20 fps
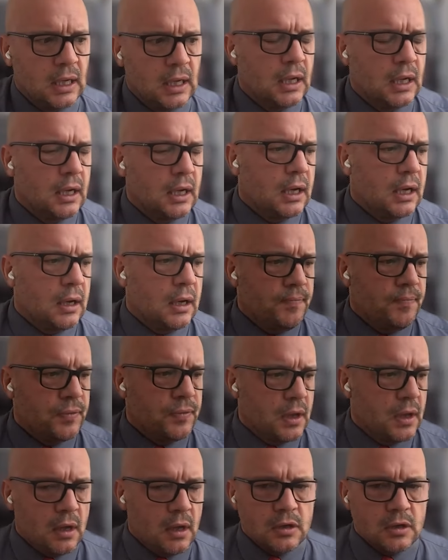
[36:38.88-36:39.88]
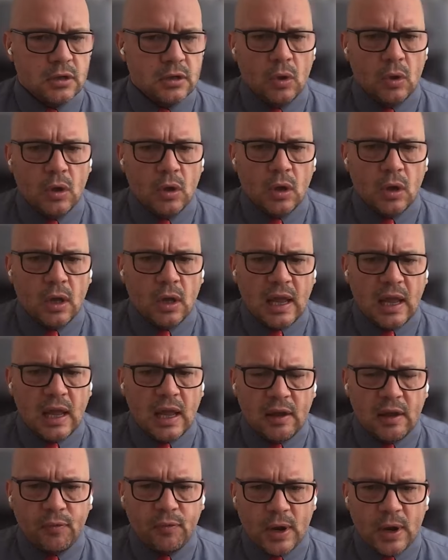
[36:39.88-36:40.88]
Um, so if
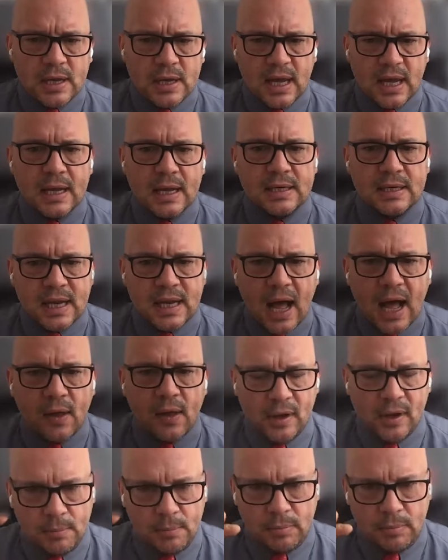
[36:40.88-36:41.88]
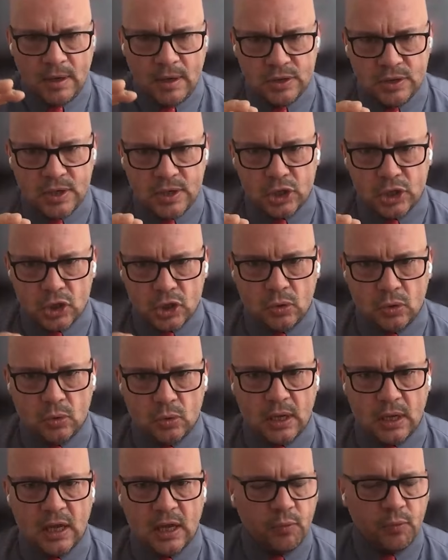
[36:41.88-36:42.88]
we tear down the liberal international order,
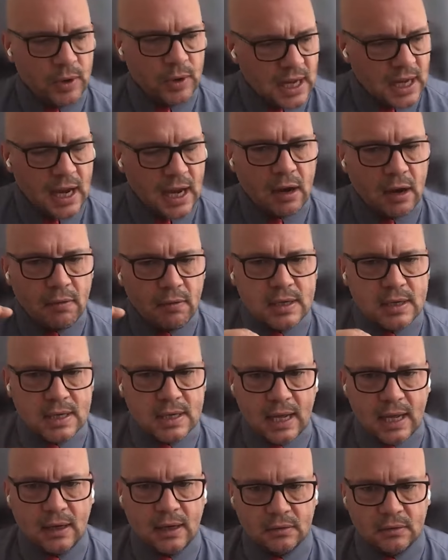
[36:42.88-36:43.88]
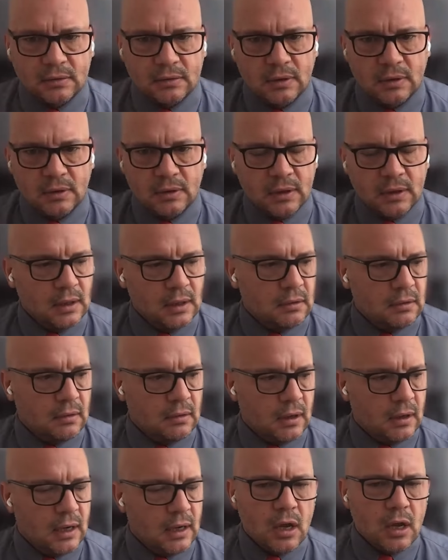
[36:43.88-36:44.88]
if we tear it down, right,
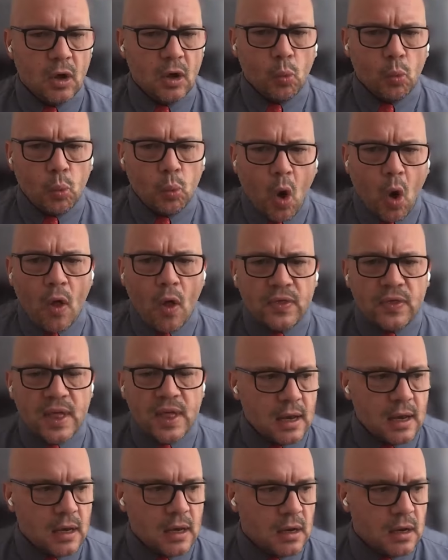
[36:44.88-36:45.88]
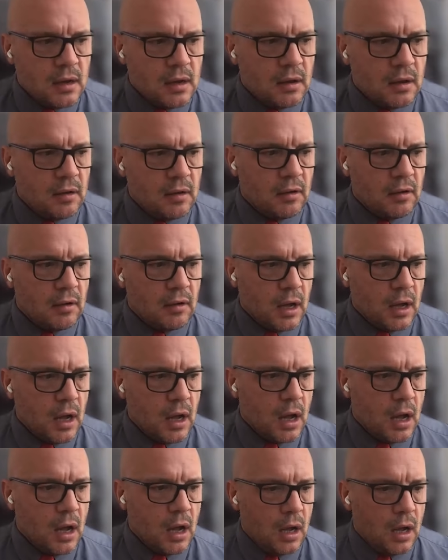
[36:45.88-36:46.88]
what then
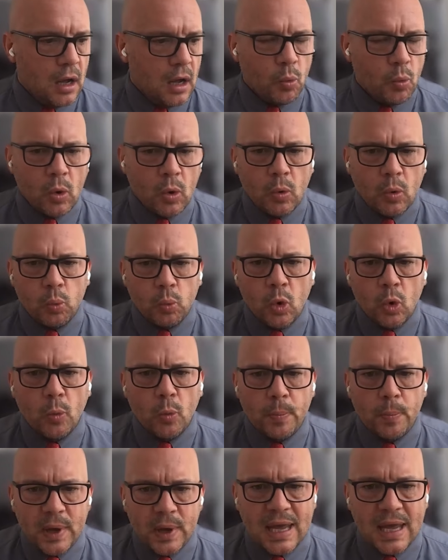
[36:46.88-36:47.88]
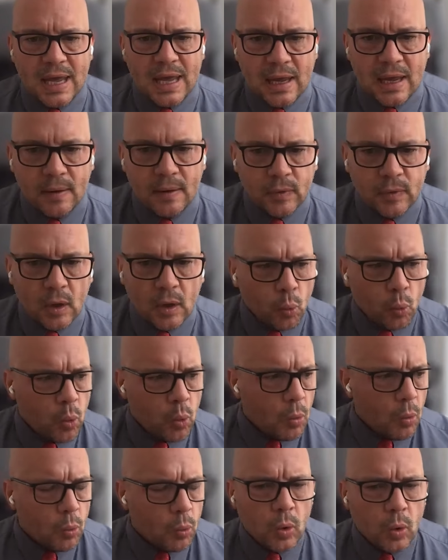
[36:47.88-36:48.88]
uh, will, will be, what
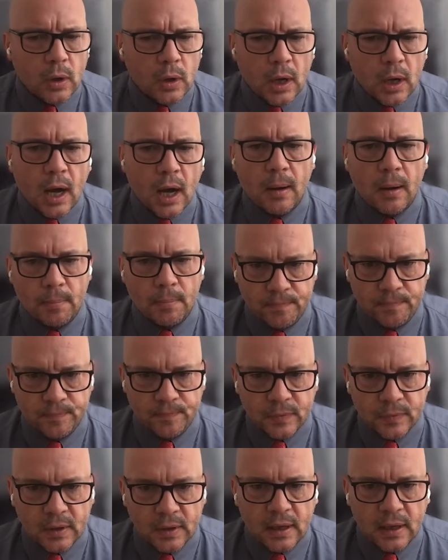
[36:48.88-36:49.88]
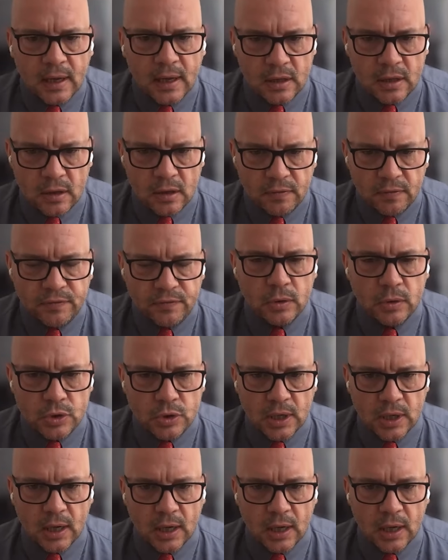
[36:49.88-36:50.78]
will come in the future?